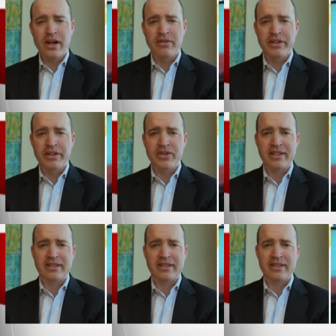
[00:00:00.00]
of
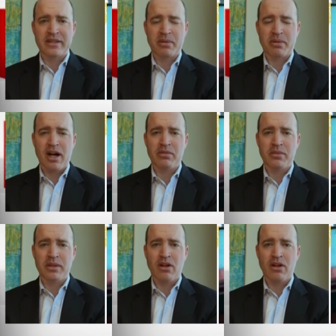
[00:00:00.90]
addresses this problem,
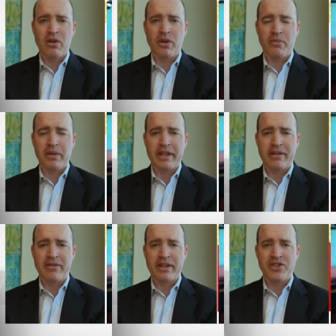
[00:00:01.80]
along with many
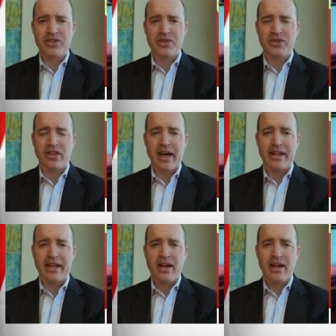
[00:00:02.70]
of the issues that uh,